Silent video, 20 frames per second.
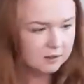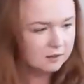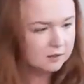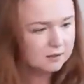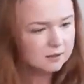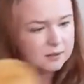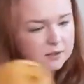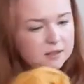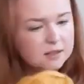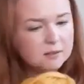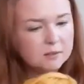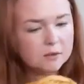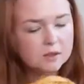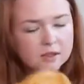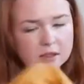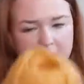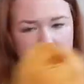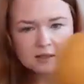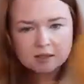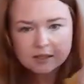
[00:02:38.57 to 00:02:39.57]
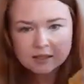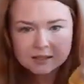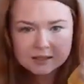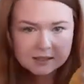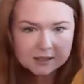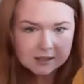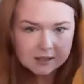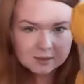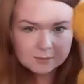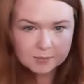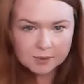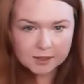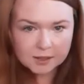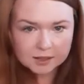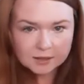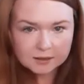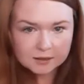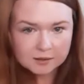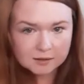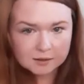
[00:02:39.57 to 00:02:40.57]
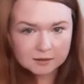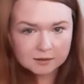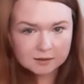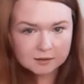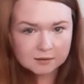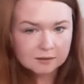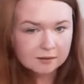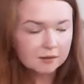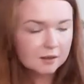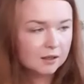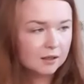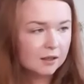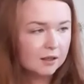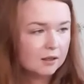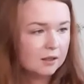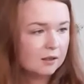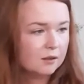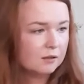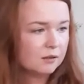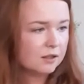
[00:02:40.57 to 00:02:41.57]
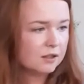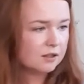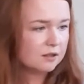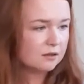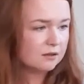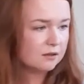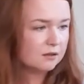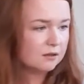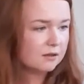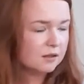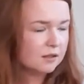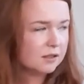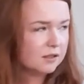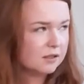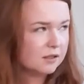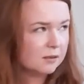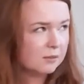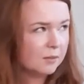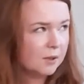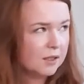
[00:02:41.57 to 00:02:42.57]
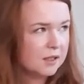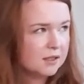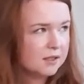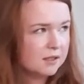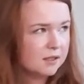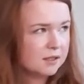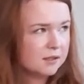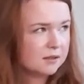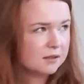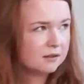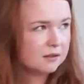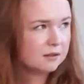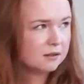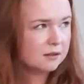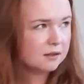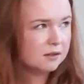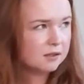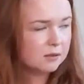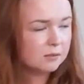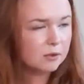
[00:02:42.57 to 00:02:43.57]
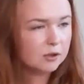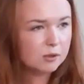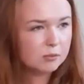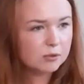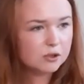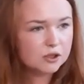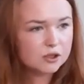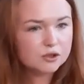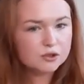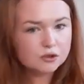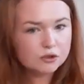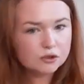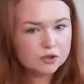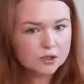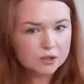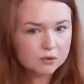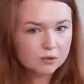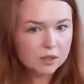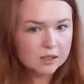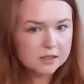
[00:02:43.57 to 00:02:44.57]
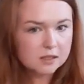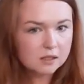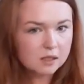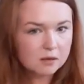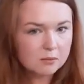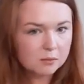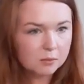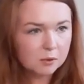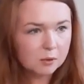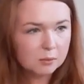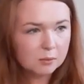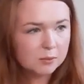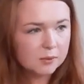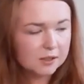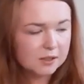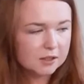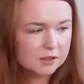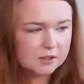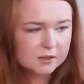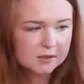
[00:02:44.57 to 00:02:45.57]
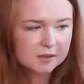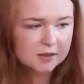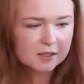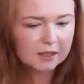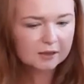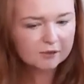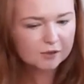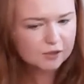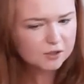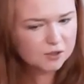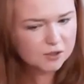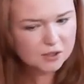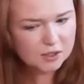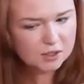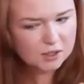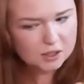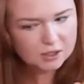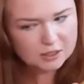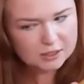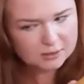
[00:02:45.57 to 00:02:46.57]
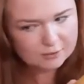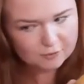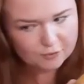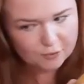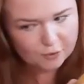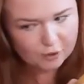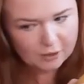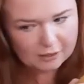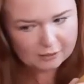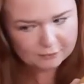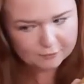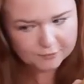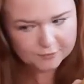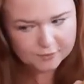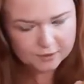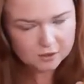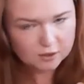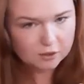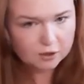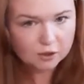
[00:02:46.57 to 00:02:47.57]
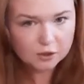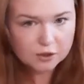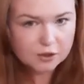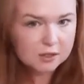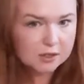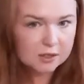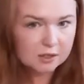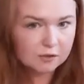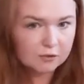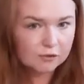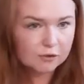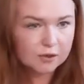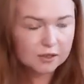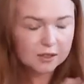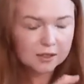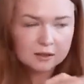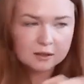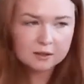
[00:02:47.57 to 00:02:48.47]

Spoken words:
It's like 99p, which in some places, in some other budget stores, it's quite a lot more. And I just think if you're just going to use it for crafts and you're not using it for, like,